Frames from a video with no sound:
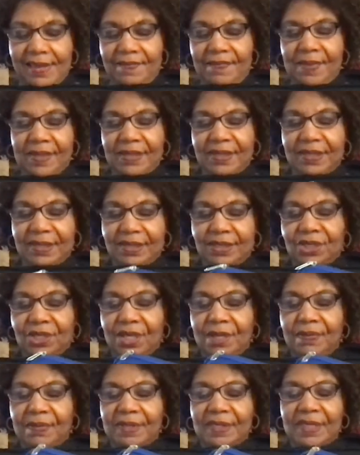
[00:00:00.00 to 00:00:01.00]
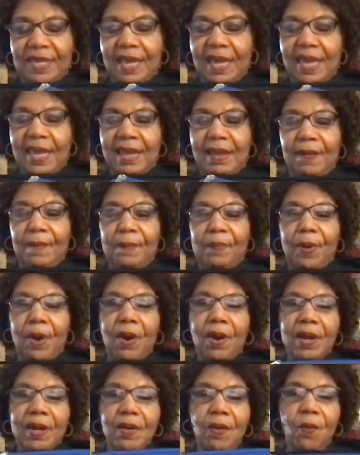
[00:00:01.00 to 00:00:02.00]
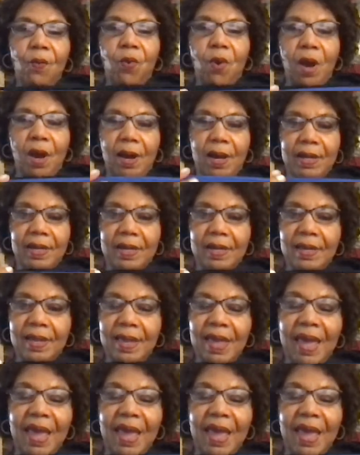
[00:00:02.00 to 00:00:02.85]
Mrs. Cheapskate, bought one.